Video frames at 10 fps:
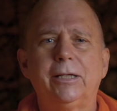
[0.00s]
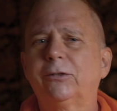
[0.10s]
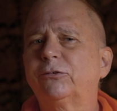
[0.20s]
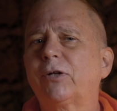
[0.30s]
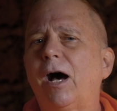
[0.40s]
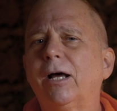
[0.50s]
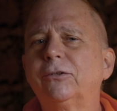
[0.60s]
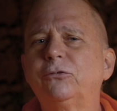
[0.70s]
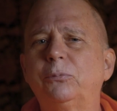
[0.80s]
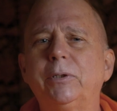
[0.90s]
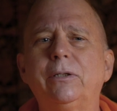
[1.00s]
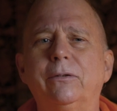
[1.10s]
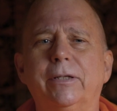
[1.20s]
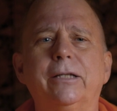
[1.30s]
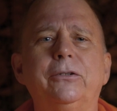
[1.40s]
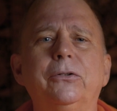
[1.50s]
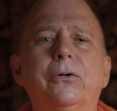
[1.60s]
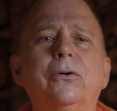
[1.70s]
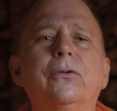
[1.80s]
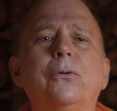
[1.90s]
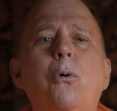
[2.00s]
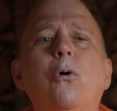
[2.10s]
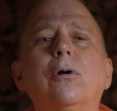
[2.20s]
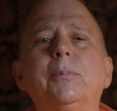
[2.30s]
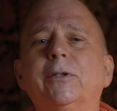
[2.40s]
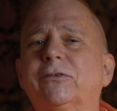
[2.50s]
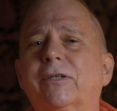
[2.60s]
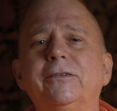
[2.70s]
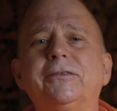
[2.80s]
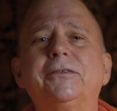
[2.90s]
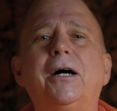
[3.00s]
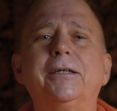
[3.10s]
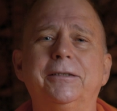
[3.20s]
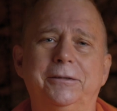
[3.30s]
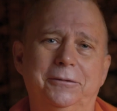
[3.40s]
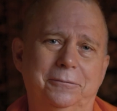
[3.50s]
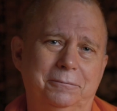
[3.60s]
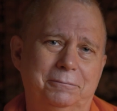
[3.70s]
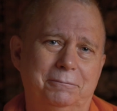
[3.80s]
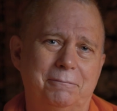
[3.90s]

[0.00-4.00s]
It's God's will that the earth orbits the sun.